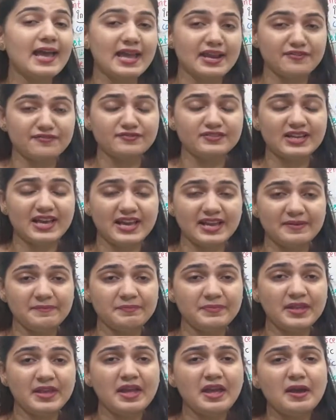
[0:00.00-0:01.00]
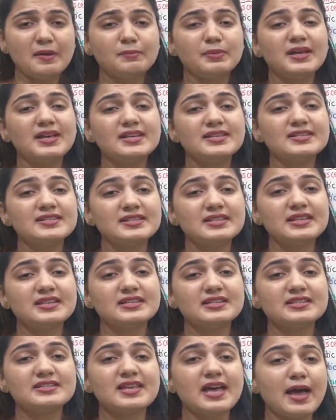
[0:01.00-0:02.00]
lifetime, plus
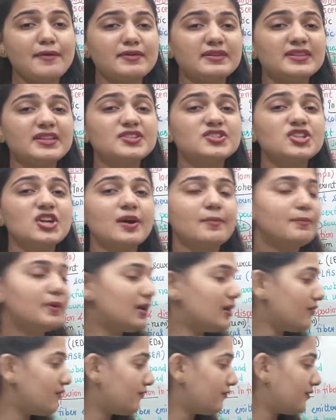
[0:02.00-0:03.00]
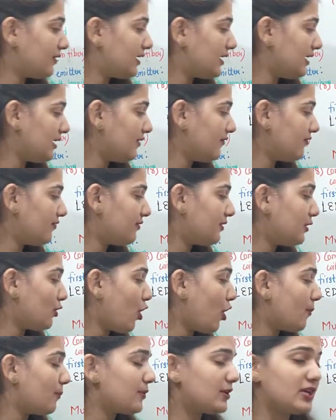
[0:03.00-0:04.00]
it is having the trouble-free
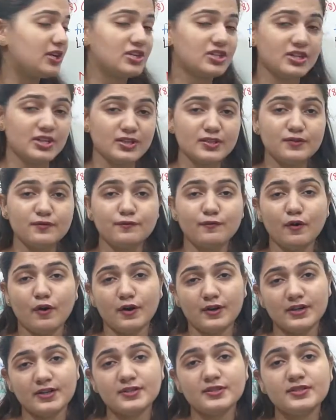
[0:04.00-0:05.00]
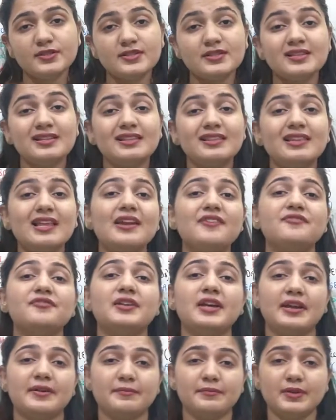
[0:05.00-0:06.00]
operations for its
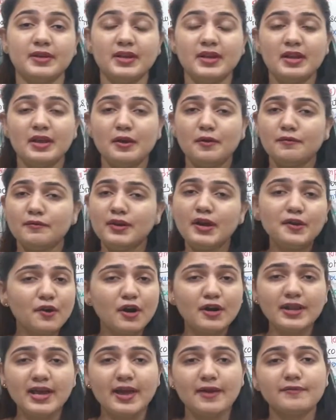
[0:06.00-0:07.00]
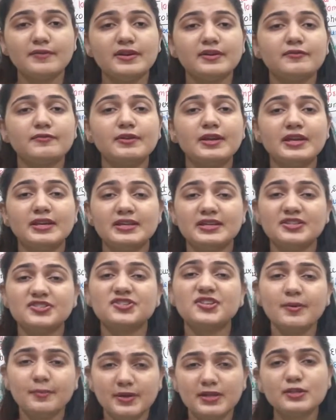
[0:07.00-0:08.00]
lifetime. We are not having
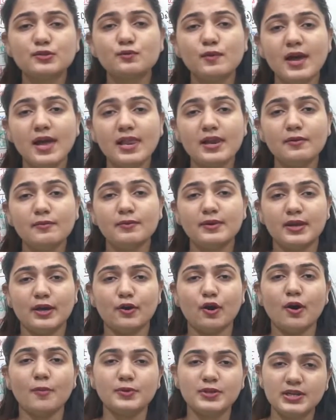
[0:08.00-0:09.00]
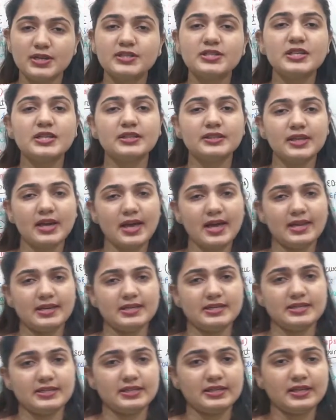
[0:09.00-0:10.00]
various troubles while we are operating the
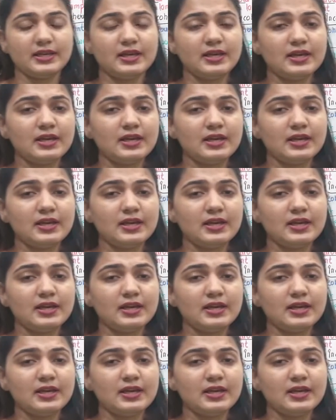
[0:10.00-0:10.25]
LED.